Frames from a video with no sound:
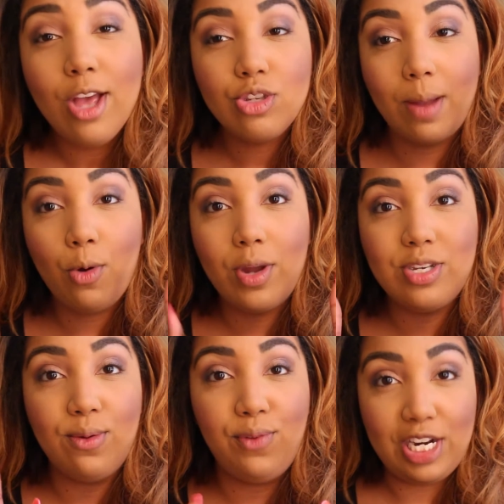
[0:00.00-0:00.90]
So I'm going
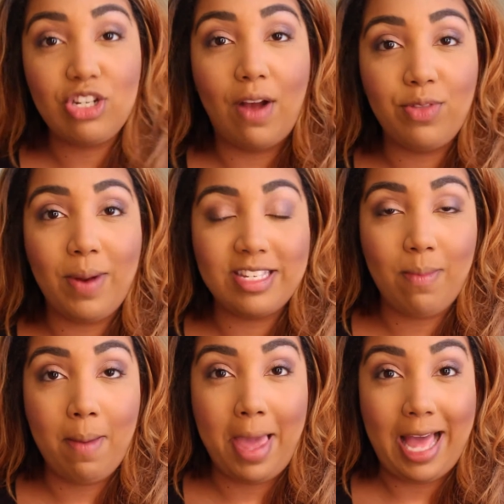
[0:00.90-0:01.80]
to finish off the rest of
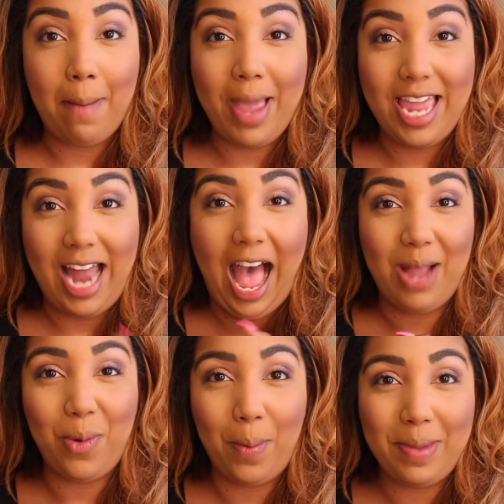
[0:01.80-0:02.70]
my makeup and
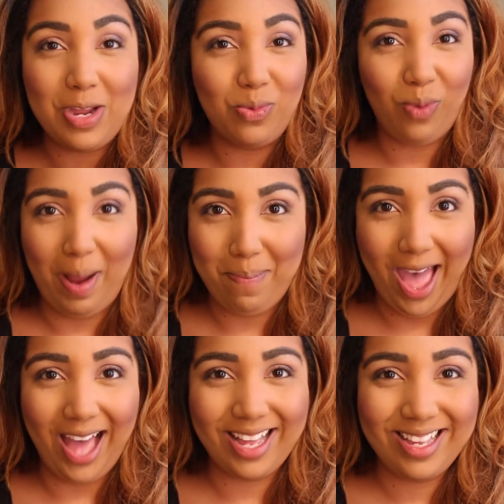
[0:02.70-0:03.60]
I will be right
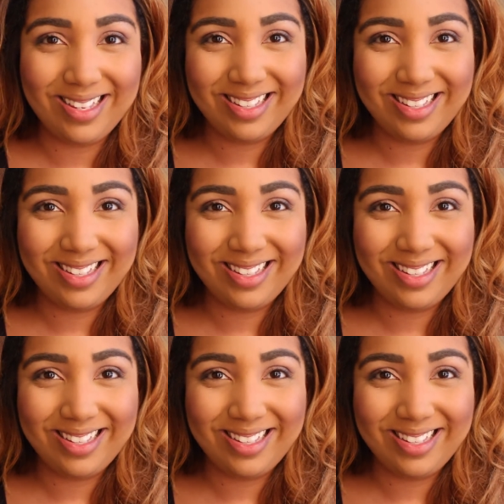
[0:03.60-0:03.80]
back.